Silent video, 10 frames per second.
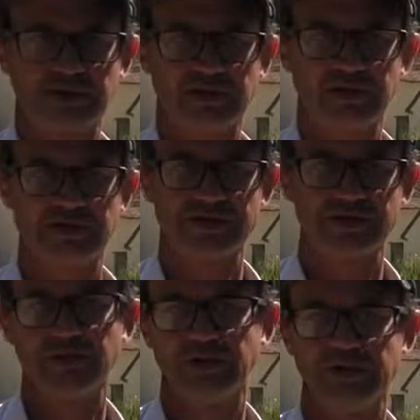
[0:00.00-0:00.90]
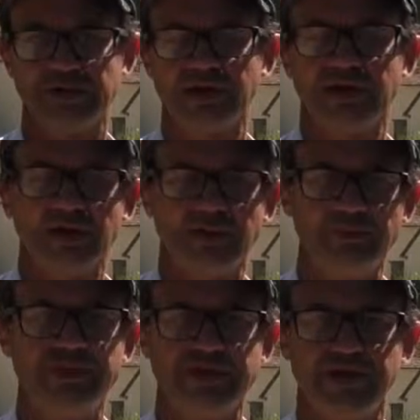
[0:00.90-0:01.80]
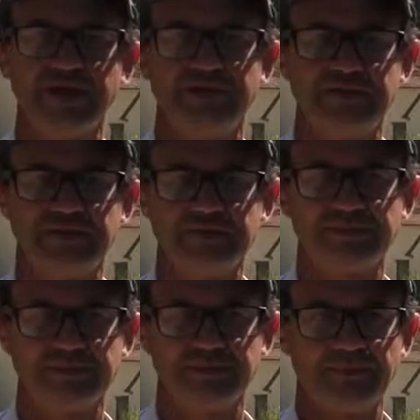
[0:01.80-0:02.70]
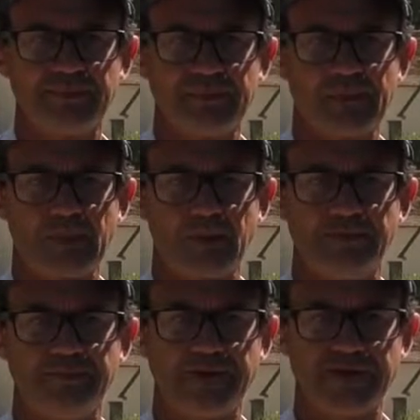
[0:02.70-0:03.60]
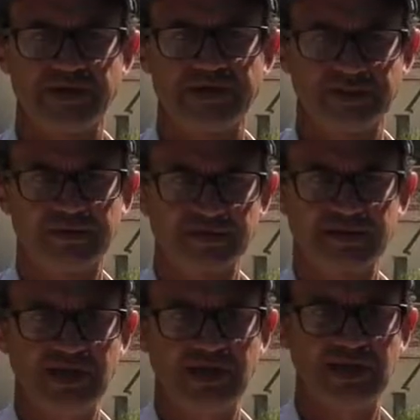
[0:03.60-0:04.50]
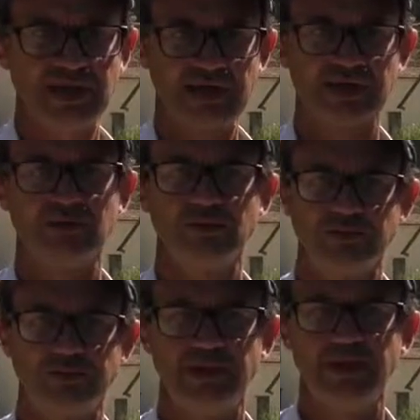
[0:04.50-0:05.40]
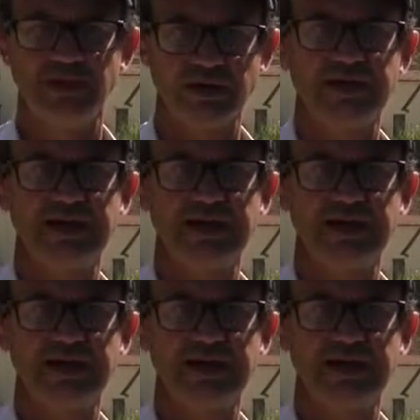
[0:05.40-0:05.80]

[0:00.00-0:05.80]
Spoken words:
Constable is observing this scene as it would have been on